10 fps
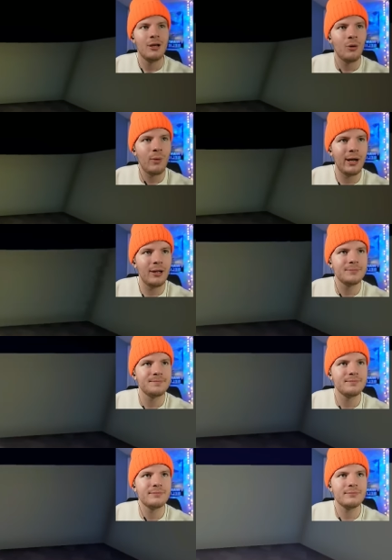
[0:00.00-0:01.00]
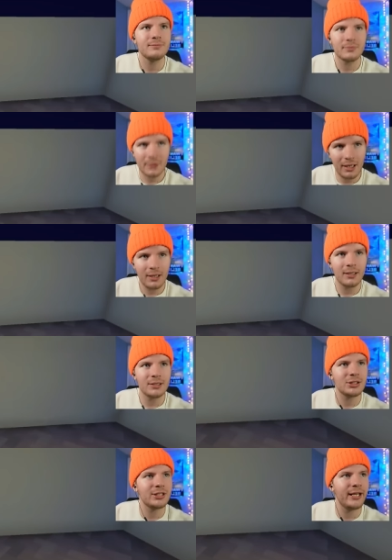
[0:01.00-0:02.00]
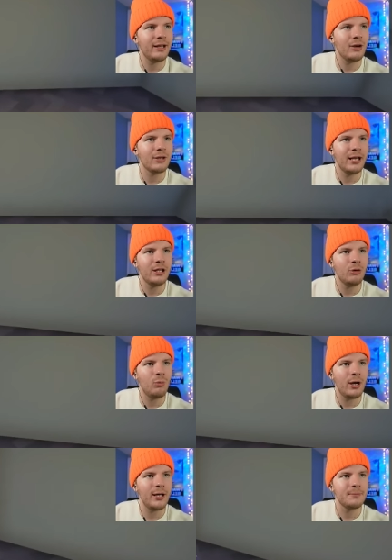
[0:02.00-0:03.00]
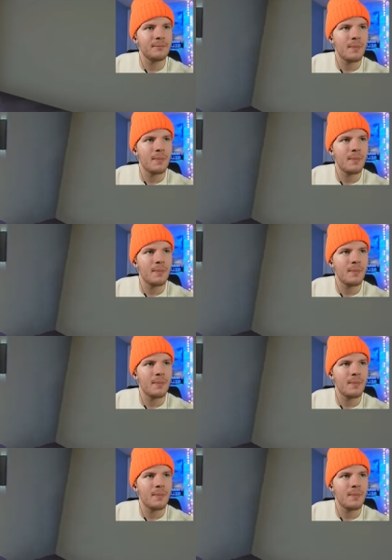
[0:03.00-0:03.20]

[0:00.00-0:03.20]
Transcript: Well, ah, shit. Okay, you know what?